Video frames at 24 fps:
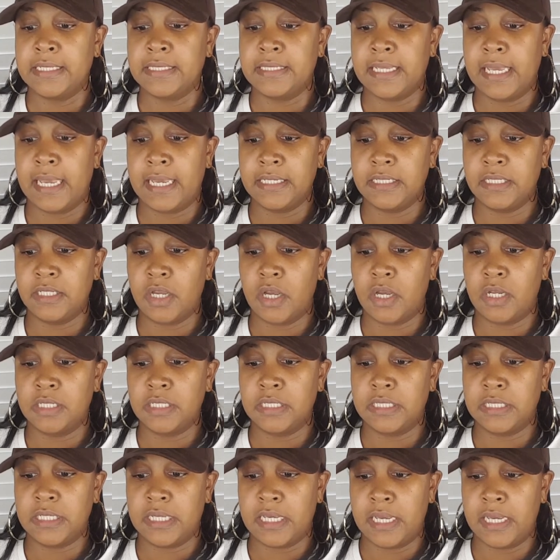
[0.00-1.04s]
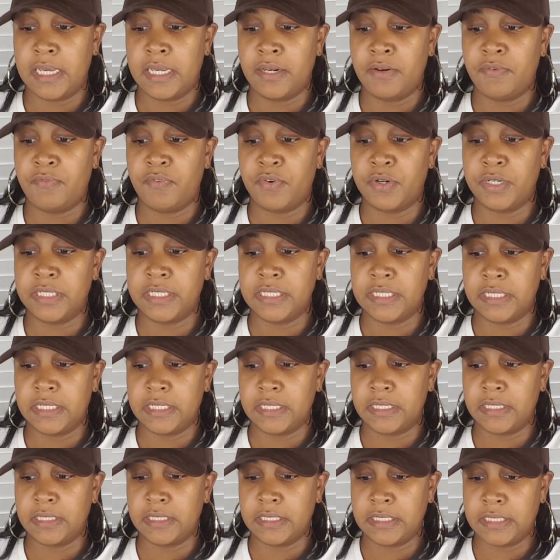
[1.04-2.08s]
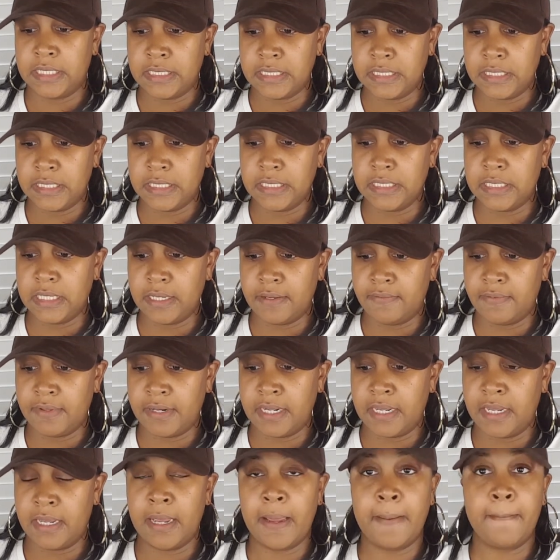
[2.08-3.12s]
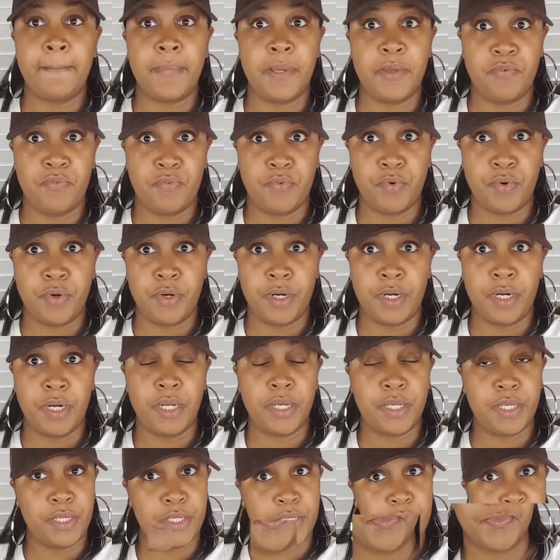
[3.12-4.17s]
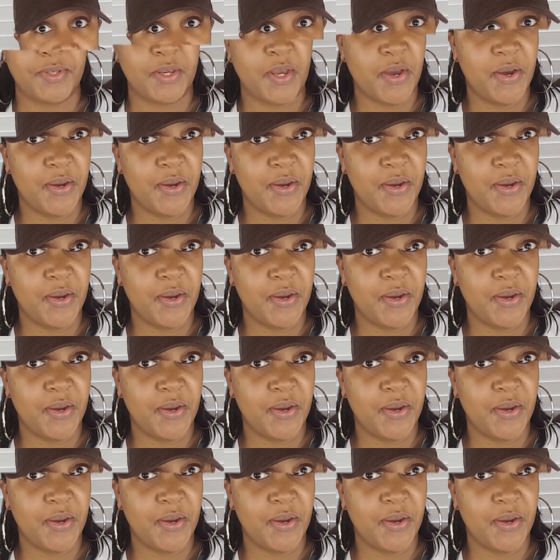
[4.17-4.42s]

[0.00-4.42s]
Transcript: Test on skin for sensitivity before use.